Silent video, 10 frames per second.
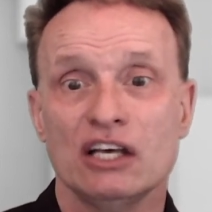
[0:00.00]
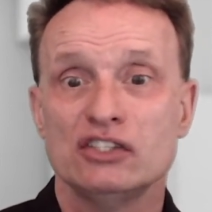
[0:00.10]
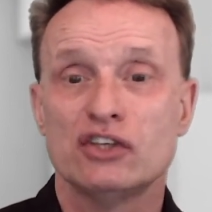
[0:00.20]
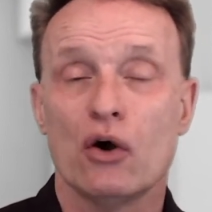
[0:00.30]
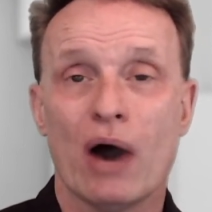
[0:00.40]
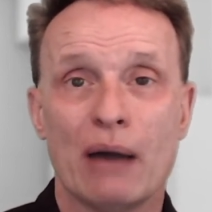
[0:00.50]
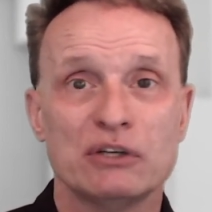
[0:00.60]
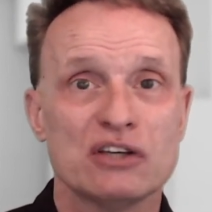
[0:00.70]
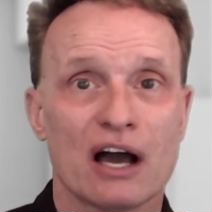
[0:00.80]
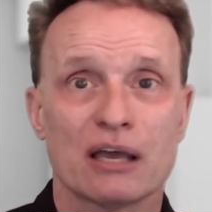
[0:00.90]
So I
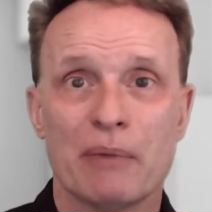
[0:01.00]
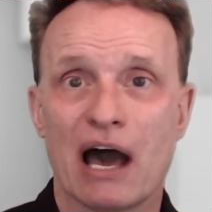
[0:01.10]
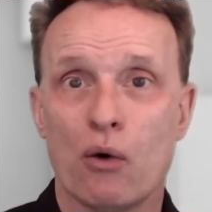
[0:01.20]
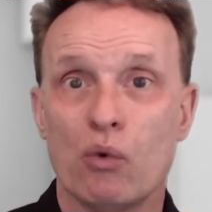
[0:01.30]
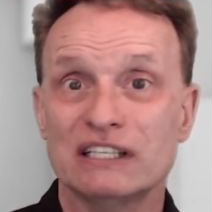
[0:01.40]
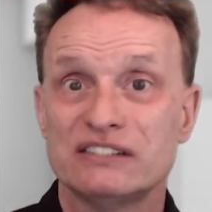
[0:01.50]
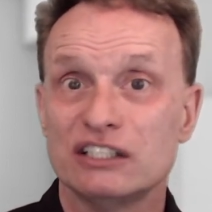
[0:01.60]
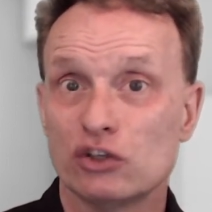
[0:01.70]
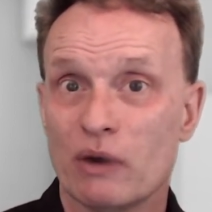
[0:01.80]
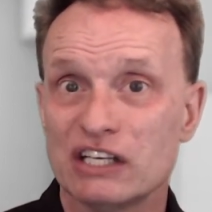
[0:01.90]
would talk about what
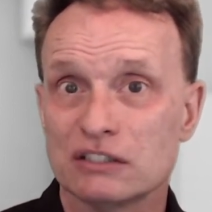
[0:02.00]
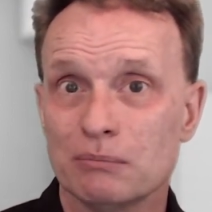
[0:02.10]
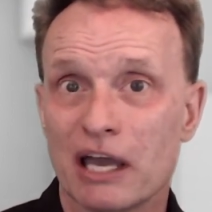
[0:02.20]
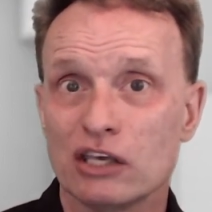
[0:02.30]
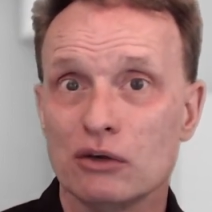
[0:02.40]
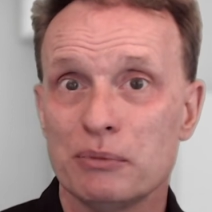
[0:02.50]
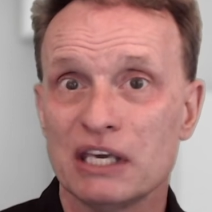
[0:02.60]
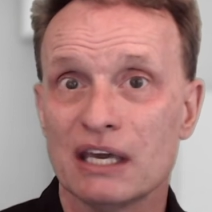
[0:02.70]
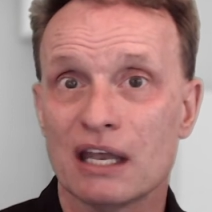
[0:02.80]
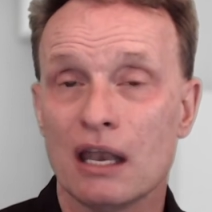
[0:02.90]
situation might you
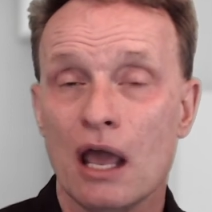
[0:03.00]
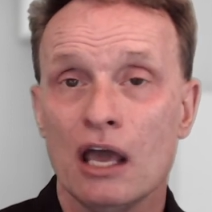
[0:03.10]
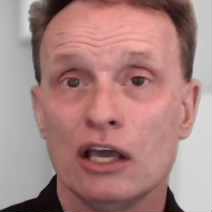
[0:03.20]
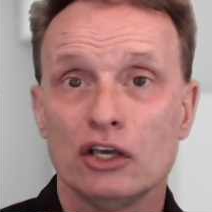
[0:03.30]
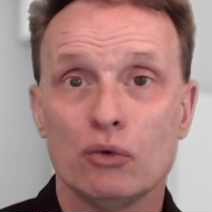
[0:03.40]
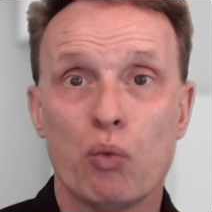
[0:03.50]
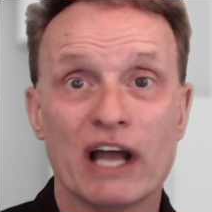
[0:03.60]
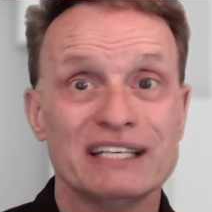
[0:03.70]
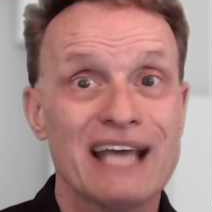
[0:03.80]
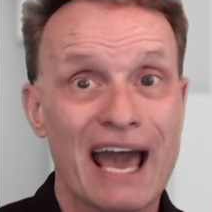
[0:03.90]
be in,
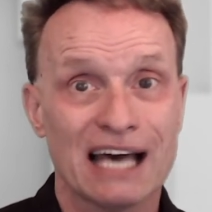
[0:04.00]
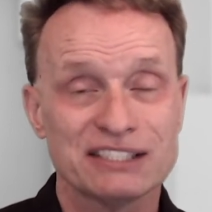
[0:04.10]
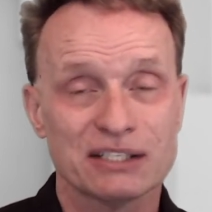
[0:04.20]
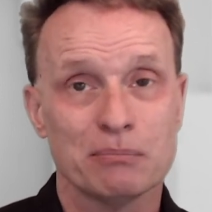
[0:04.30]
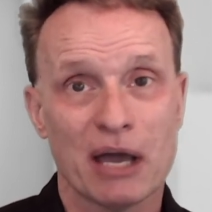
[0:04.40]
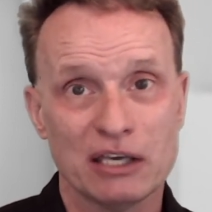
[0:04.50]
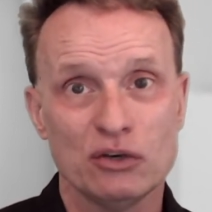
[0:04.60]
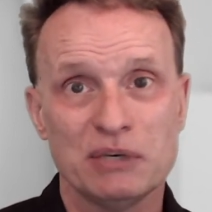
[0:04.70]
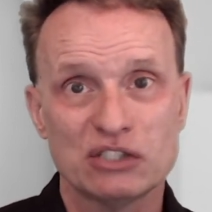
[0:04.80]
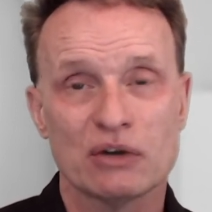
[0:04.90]
what task might
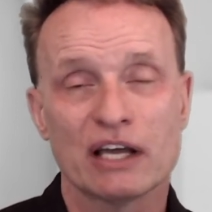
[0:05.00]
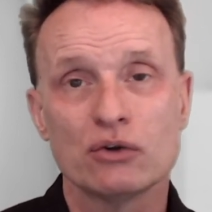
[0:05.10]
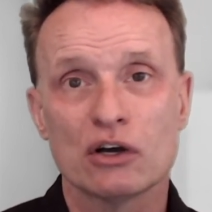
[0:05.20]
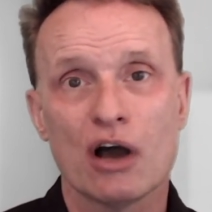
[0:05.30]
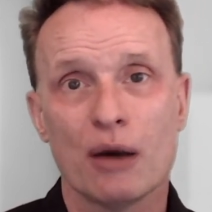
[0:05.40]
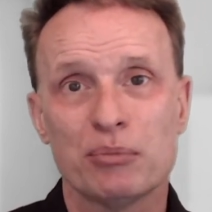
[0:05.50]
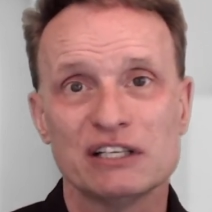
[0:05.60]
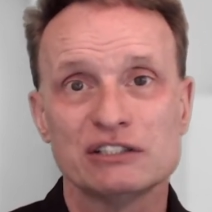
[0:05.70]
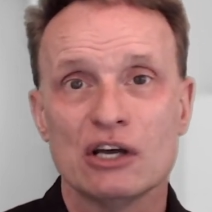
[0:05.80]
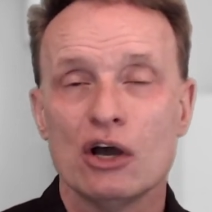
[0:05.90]
you be trying to
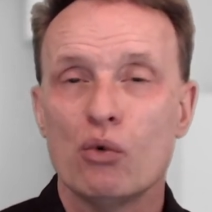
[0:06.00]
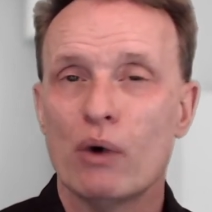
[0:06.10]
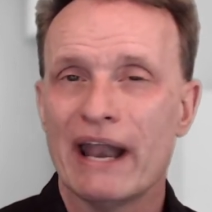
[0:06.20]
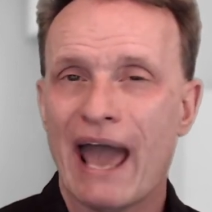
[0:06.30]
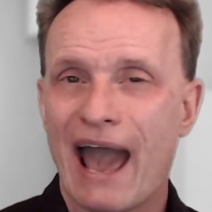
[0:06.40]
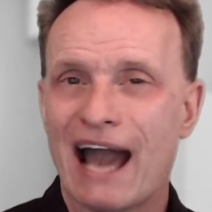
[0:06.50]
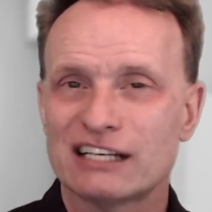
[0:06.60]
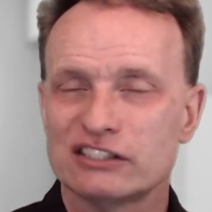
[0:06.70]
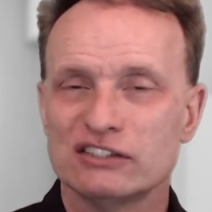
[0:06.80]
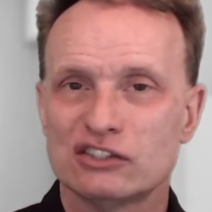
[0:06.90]
accomplish, what
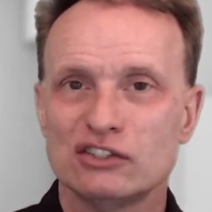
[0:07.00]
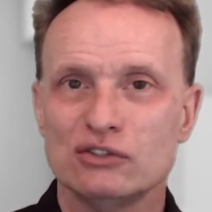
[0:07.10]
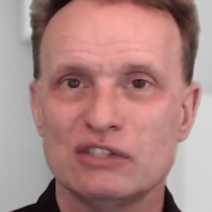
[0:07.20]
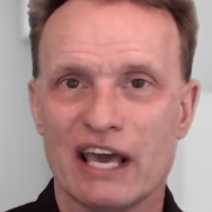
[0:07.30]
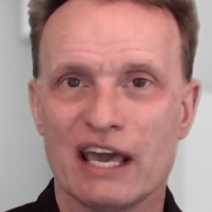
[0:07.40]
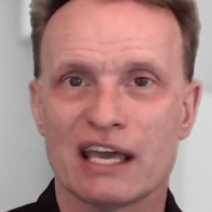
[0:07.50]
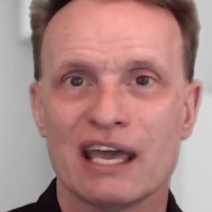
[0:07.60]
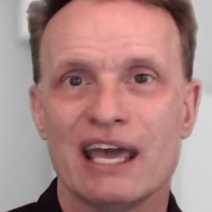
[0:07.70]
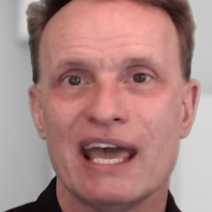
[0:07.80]
actions do you take,